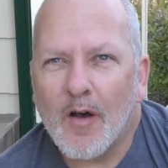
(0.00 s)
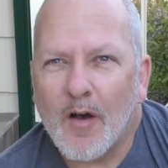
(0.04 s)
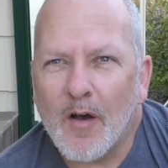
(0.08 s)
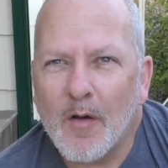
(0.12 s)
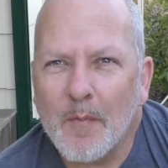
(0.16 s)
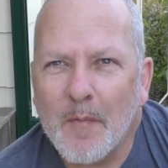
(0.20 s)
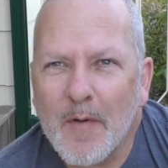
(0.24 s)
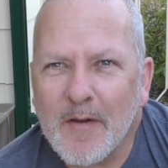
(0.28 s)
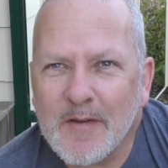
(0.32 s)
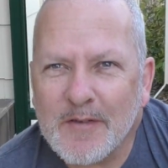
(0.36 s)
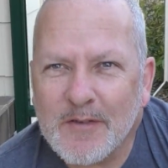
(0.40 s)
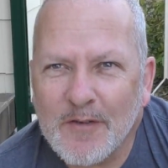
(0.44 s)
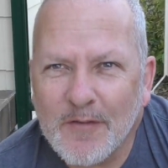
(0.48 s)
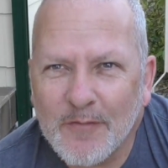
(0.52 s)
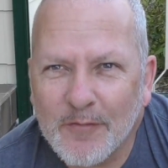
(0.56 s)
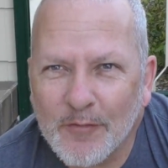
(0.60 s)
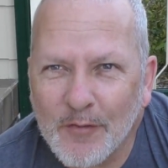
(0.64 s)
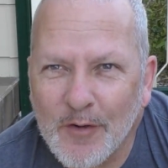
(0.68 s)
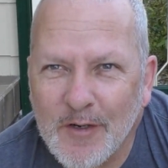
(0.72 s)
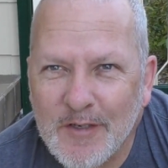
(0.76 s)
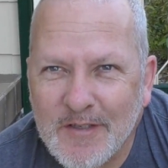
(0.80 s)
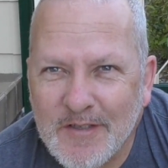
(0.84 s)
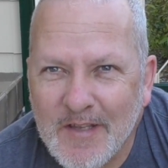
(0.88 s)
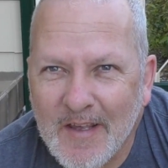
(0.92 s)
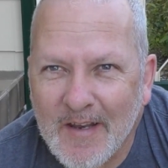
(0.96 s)
I must have
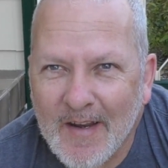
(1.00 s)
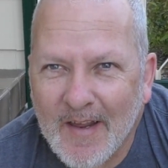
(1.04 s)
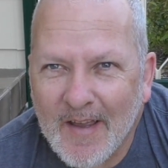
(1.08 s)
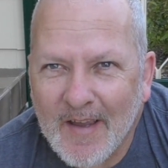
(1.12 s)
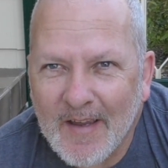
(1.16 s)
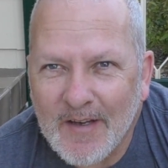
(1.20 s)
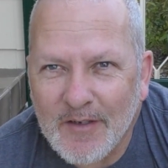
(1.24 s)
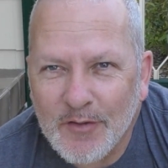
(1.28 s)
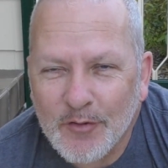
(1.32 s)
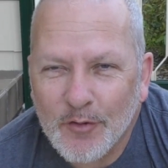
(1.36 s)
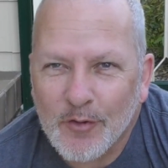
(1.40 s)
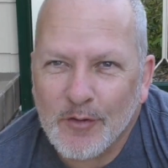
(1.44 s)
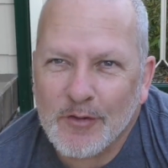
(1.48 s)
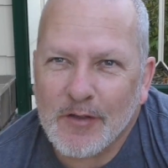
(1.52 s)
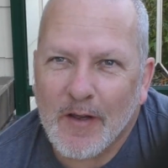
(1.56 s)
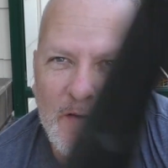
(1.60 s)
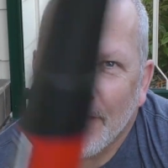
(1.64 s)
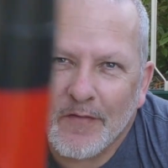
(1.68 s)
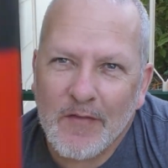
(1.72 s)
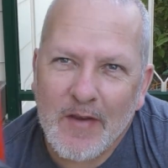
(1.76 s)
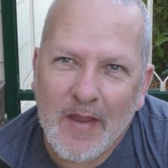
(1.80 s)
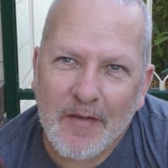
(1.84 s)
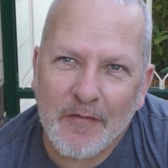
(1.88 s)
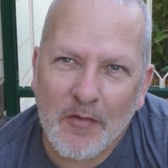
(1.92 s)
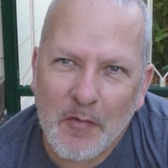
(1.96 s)
reached that age because
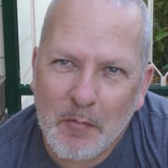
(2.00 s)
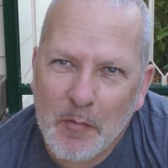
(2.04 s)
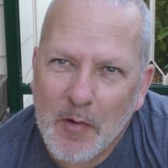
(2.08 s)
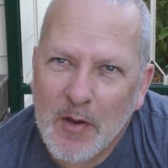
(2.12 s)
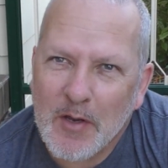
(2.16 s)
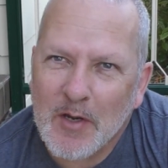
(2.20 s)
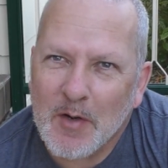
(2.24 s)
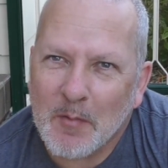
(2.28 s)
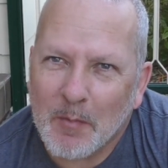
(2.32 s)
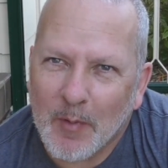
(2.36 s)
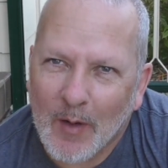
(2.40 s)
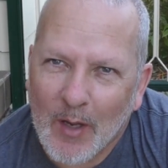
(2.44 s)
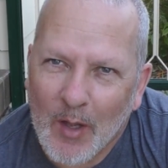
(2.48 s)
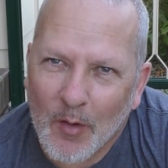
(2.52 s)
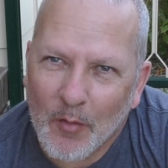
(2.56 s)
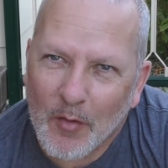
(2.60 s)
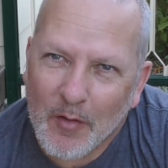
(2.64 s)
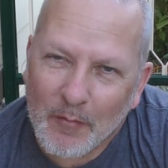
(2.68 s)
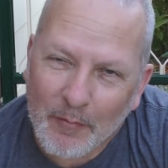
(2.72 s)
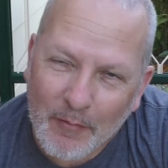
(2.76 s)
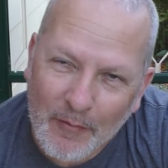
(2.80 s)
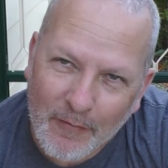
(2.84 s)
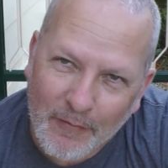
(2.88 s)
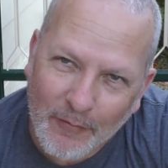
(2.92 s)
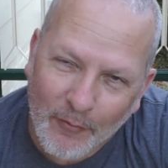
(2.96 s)
I've never been a
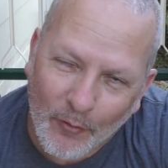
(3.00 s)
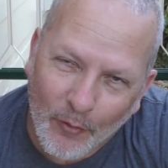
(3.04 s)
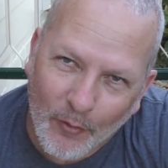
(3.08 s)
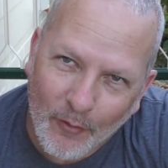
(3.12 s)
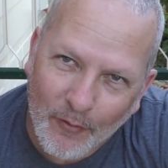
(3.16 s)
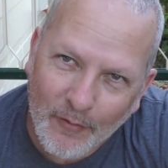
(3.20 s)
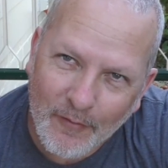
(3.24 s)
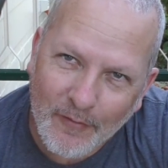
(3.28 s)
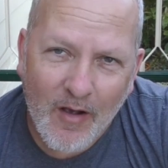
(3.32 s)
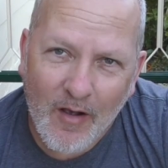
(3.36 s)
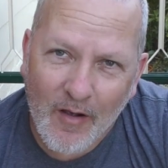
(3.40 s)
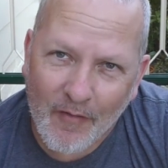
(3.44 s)
blower before.